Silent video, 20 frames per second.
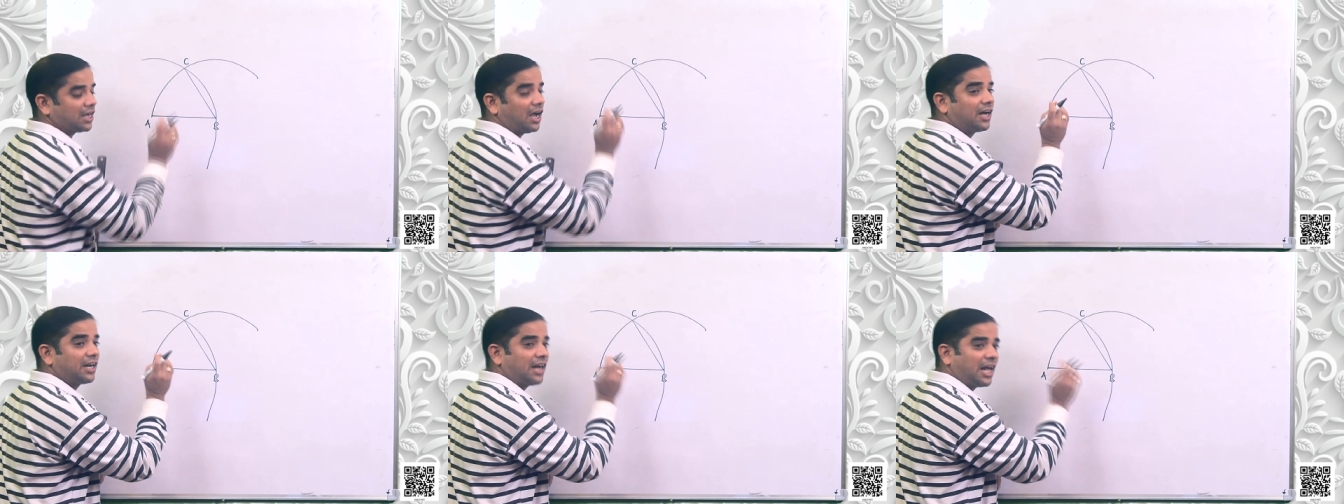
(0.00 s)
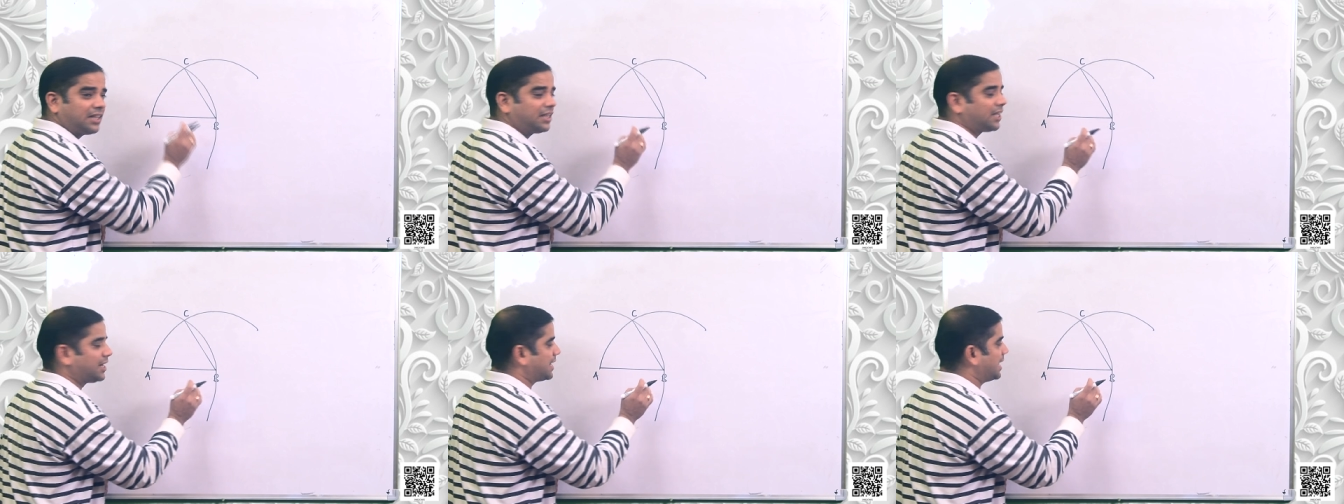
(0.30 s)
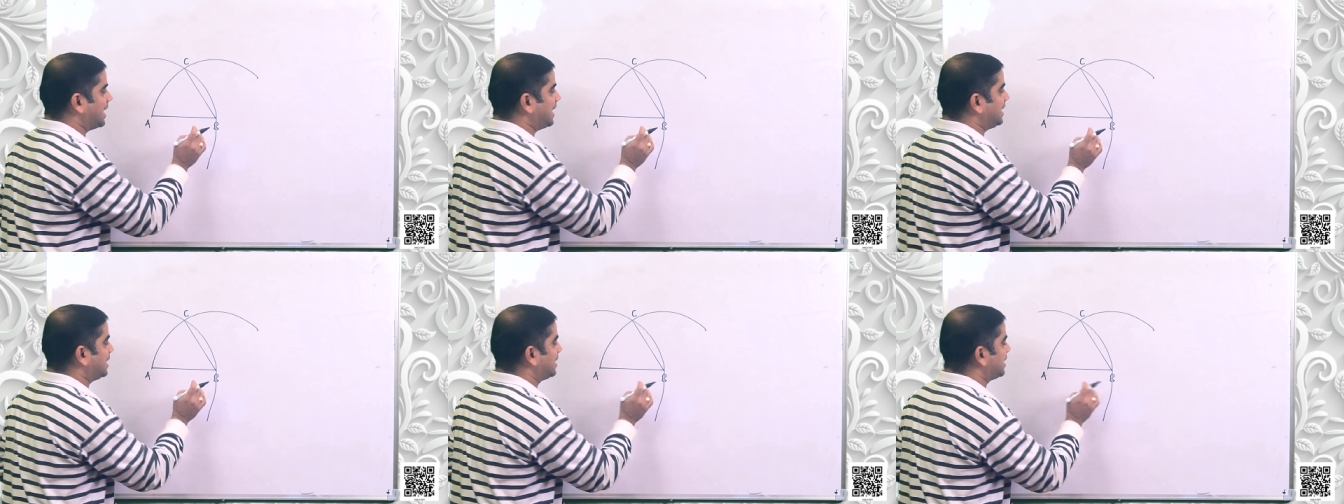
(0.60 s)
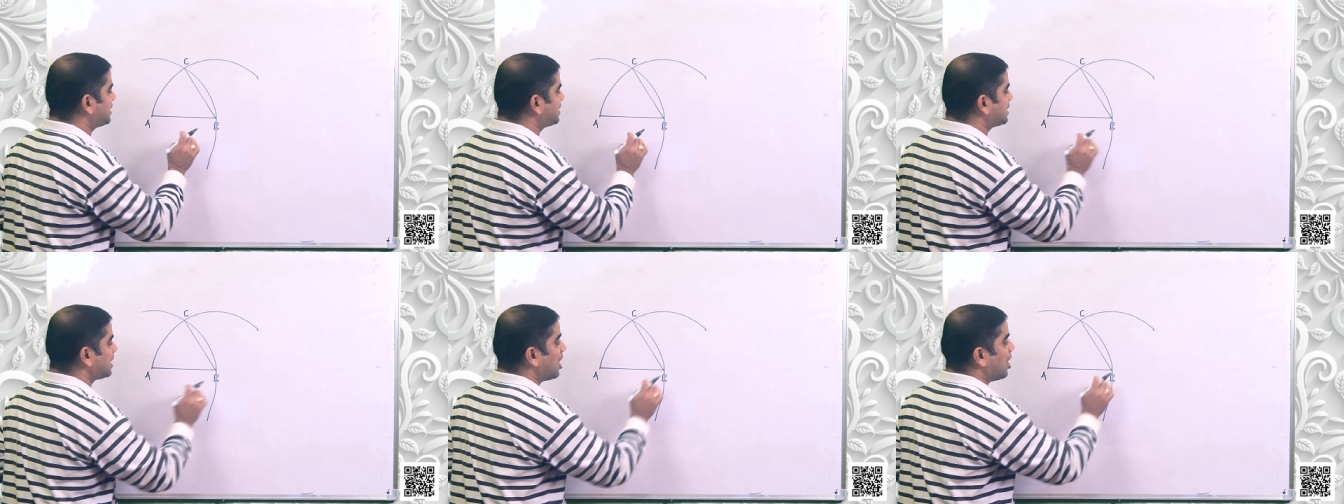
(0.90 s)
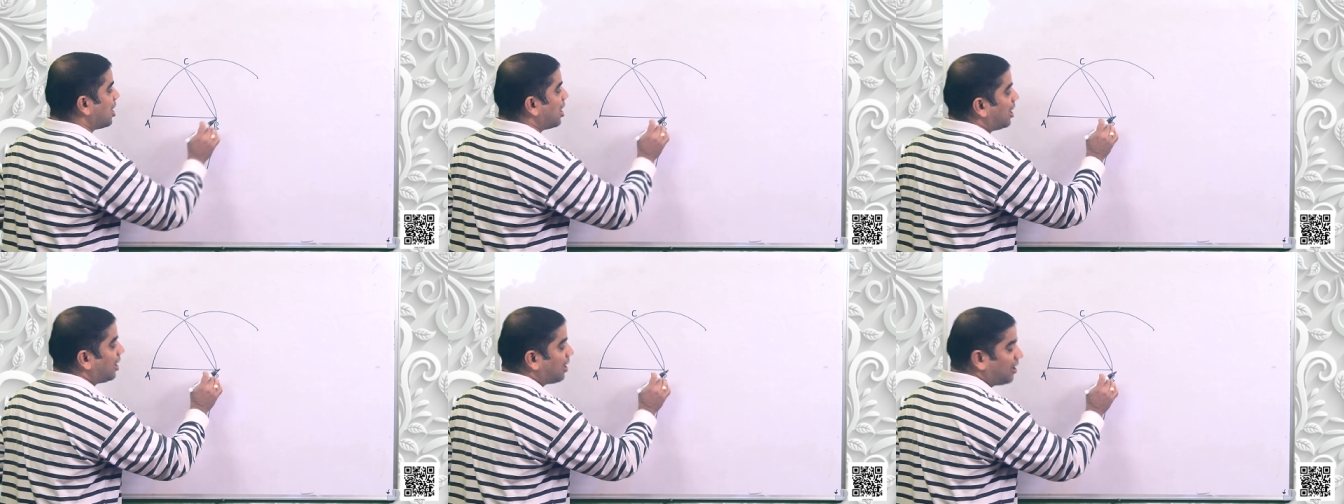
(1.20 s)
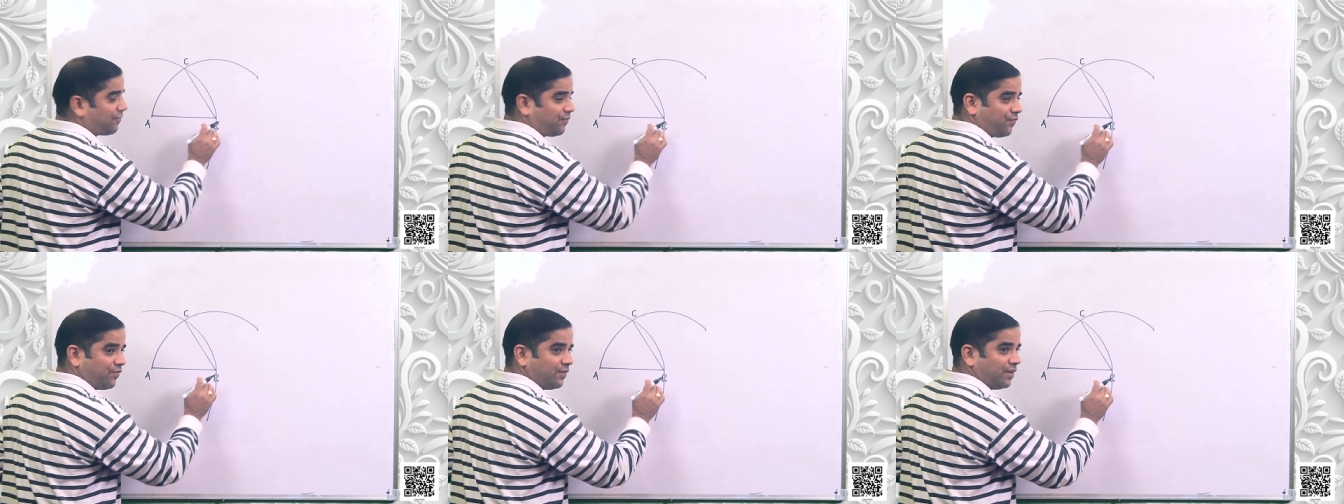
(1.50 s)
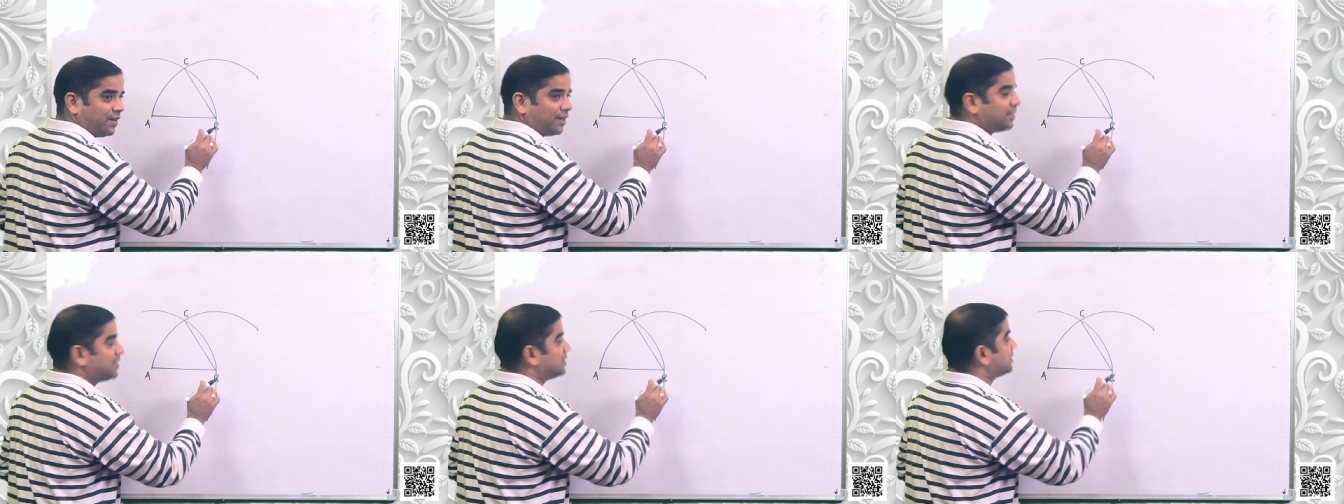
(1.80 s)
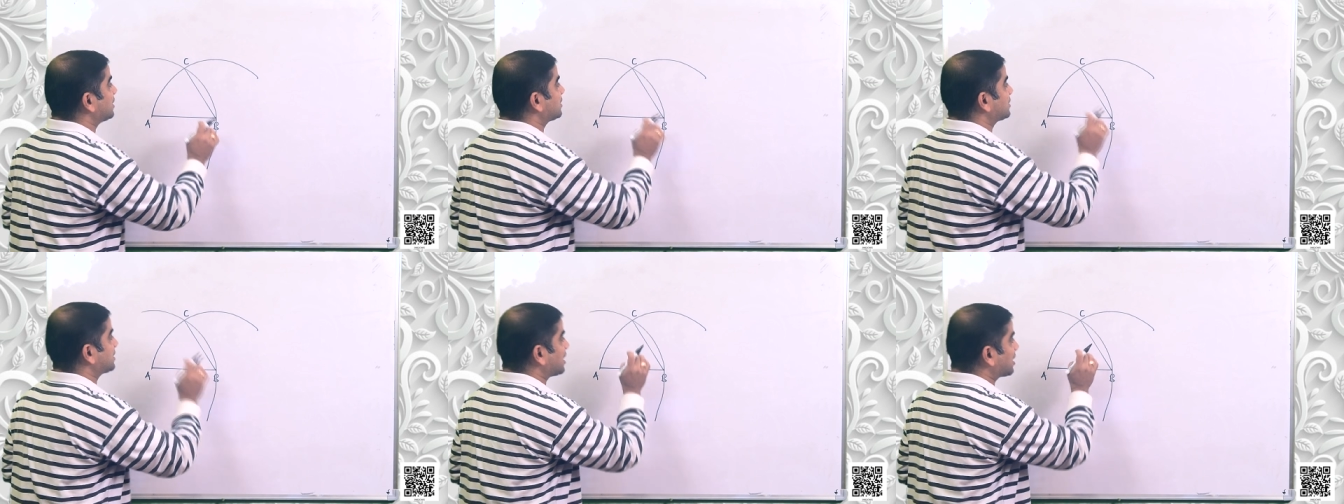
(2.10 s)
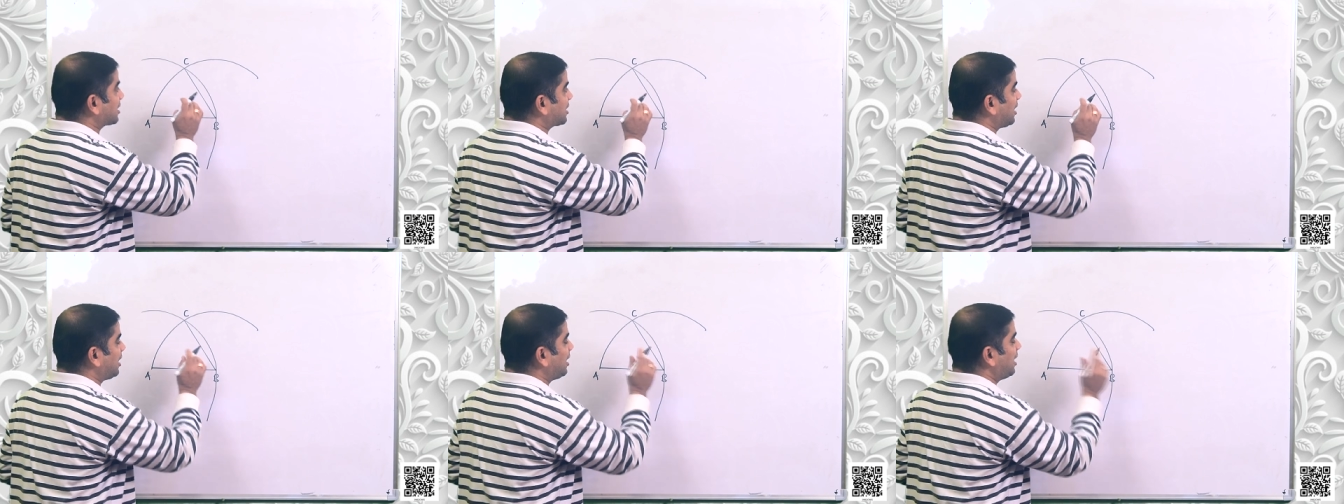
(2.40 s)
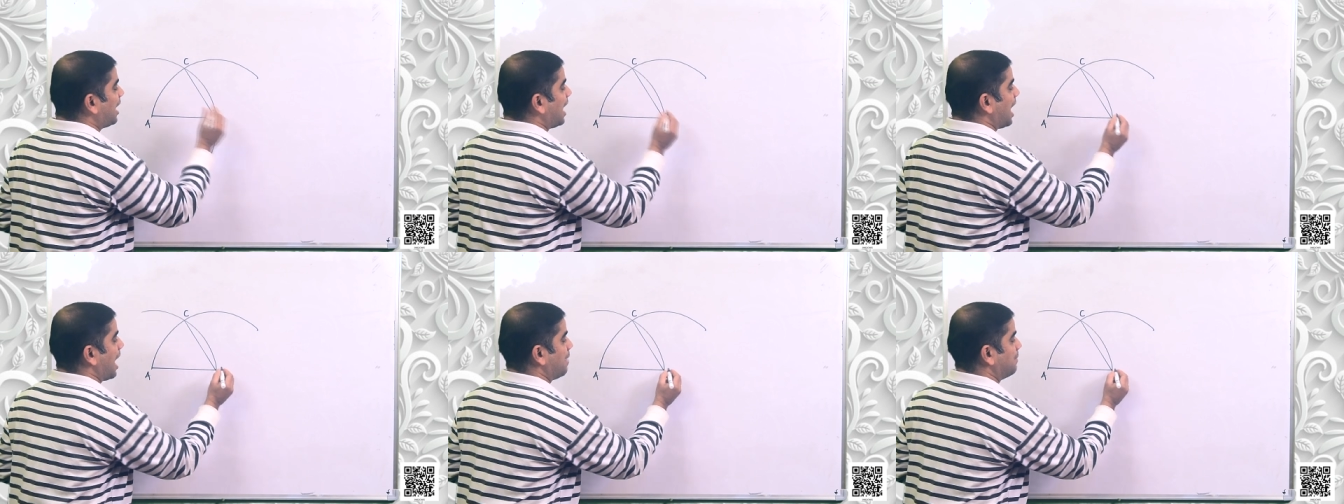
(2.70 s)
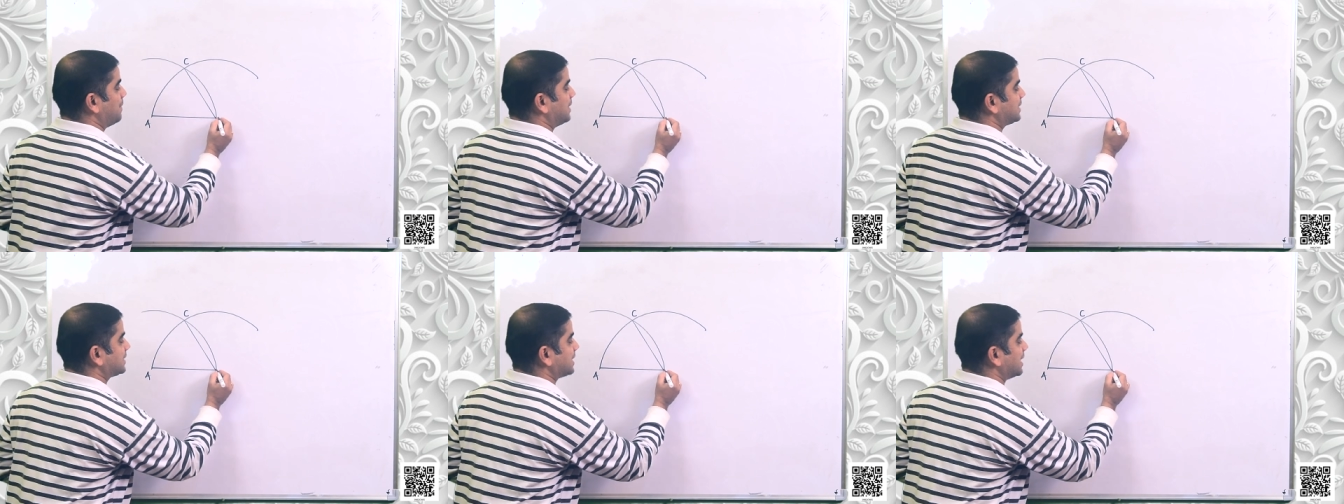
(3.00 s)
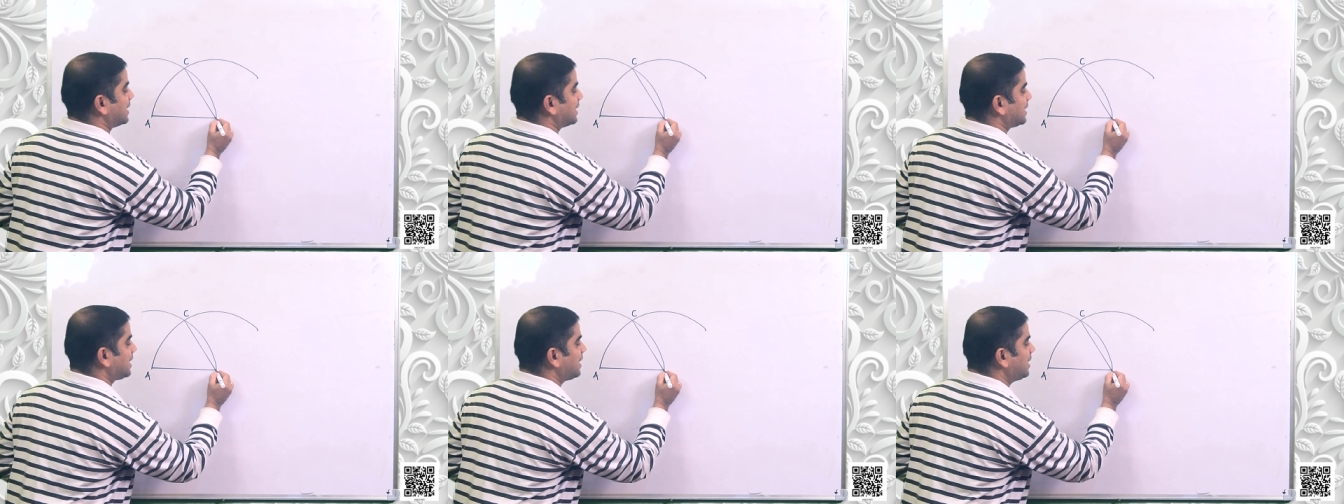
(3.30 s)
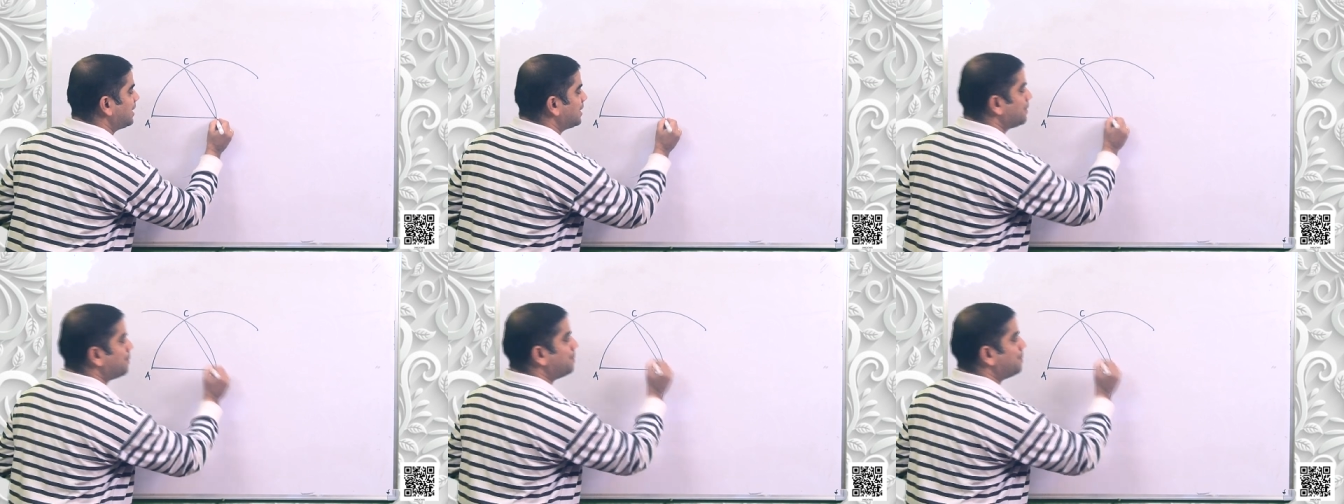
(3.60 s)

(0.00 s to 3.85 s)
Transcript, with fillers: another radius of the circle having center